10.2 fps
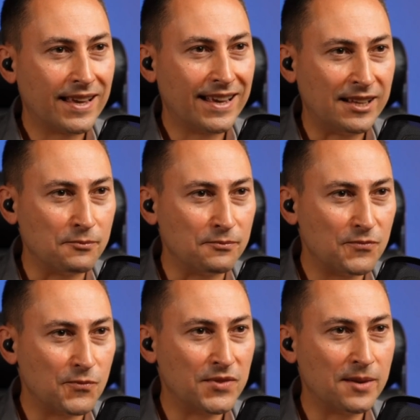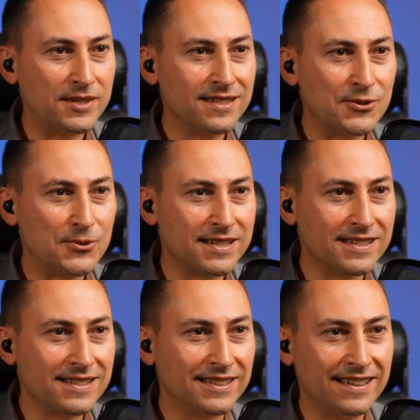And I'm tempted to
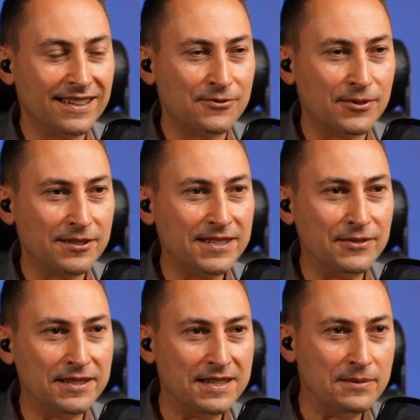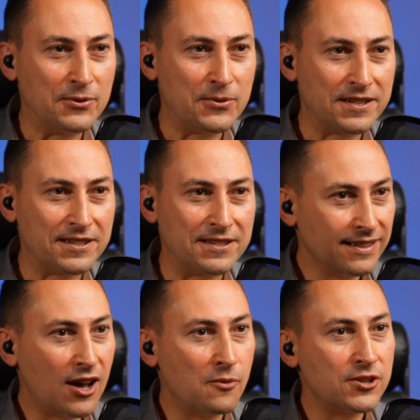ask a relatively deep question.
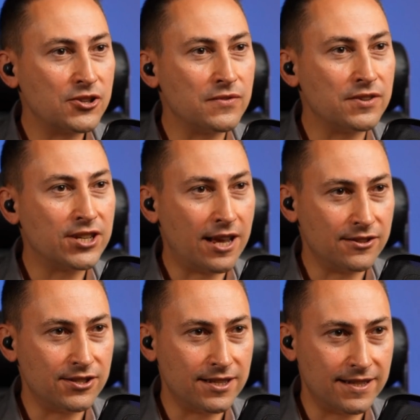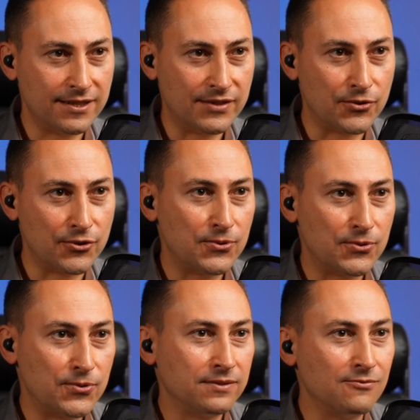How much of a challenge it is for
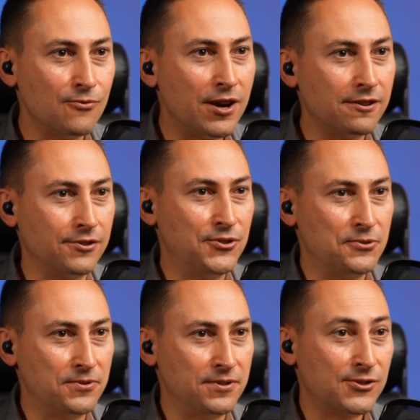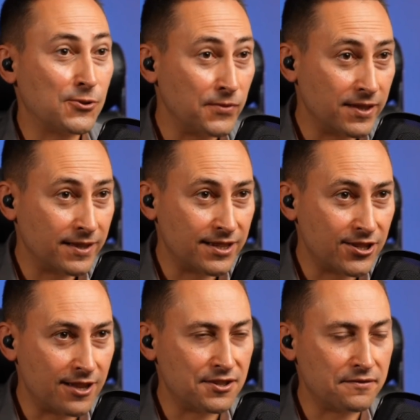you, and where are you in solving that
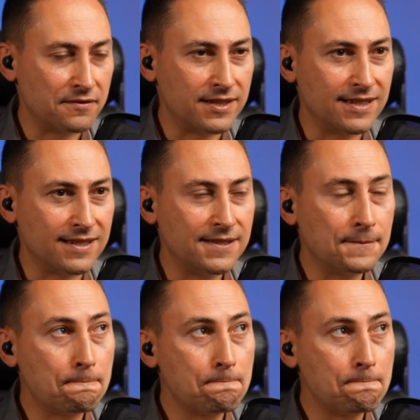challenge if it is?